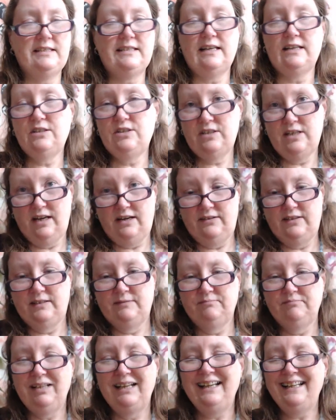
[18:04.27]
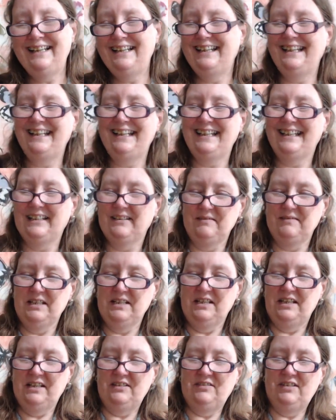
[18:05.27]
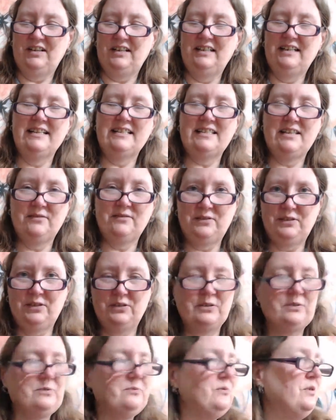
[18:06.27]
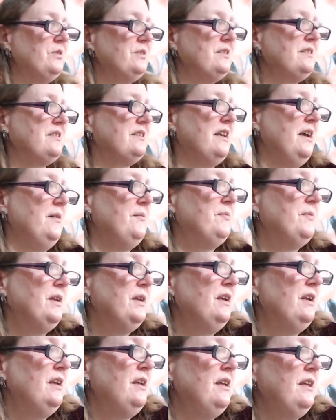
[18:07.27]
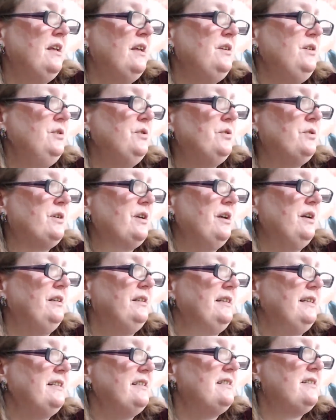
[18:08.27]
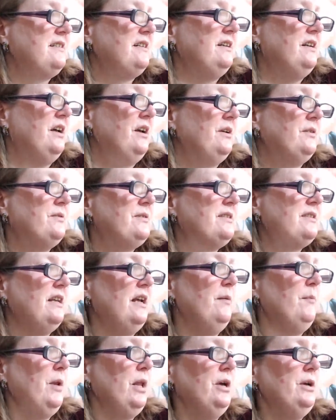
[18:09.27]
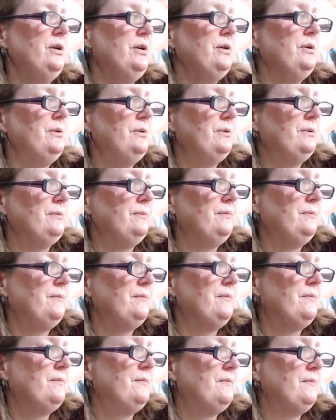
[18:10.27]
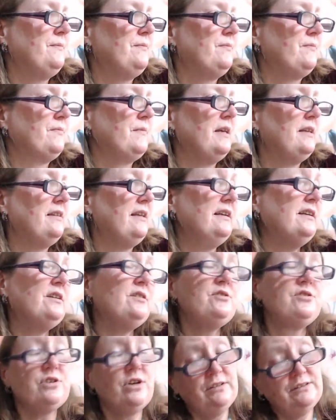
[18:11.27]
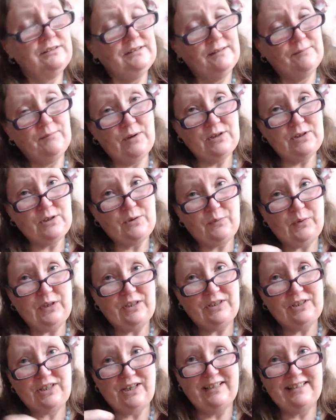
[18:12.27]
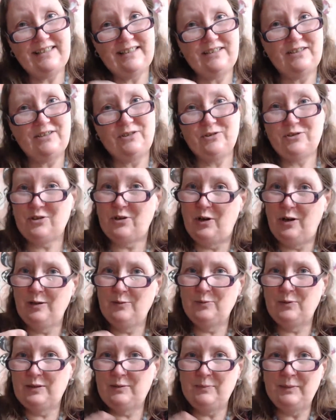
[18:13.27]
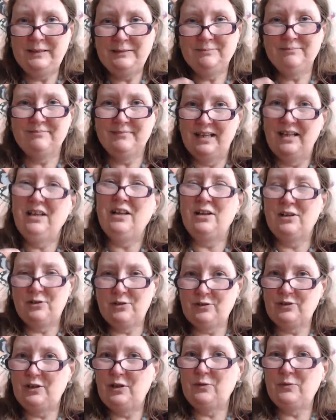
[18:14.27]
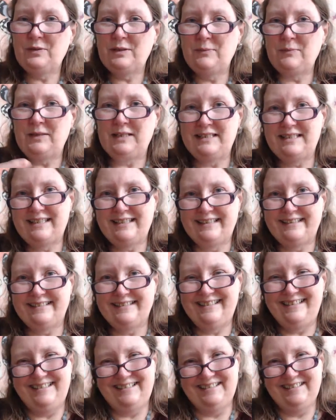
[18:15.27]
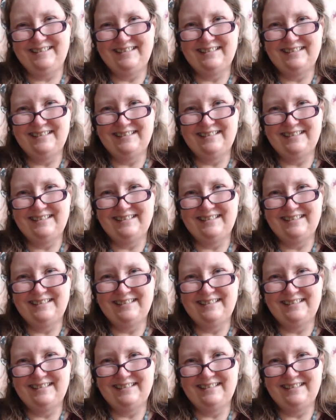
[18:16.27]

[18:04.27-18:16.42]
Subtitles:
Sagittarian. Right, let's have a look what your girl needs to know. Sir Blue. Thank you, John. Much appreciated your time with me. Good luck with the meeting.